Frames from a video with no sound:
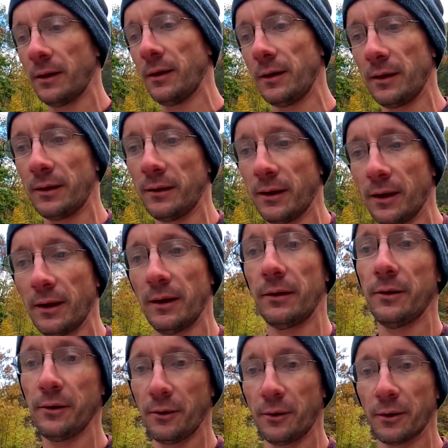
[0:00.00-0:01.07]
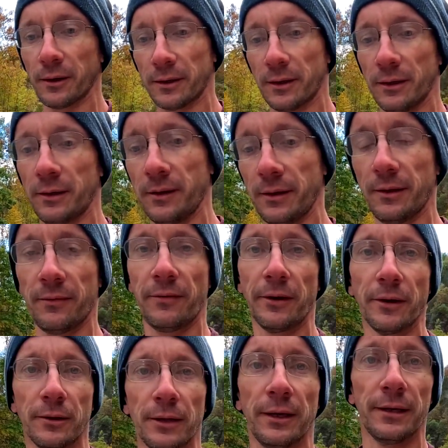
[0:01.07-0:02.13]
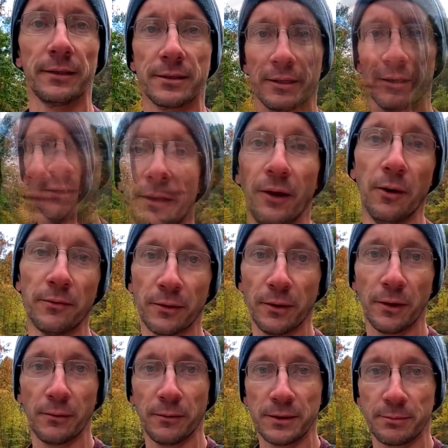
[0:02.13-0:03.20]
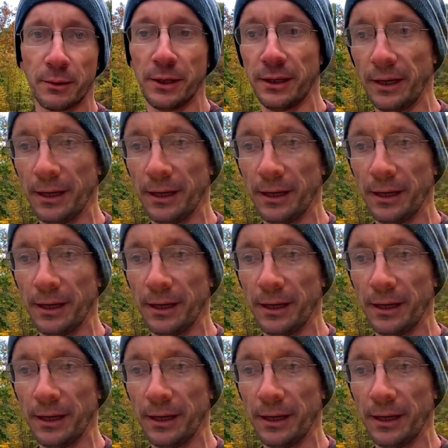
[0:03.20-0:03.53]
in New York in the Finger Lakes. The overlook was pretty